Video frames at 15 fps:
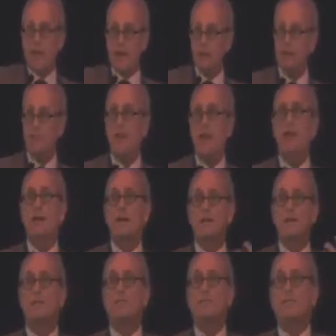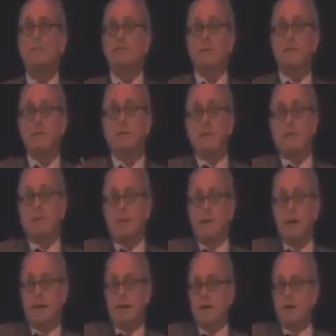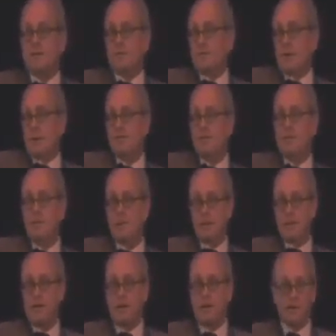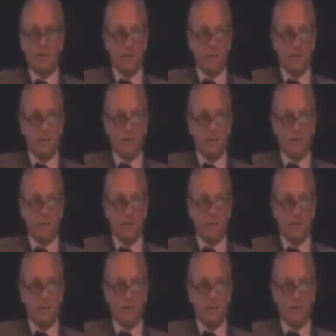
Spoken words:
the energetics of everything in our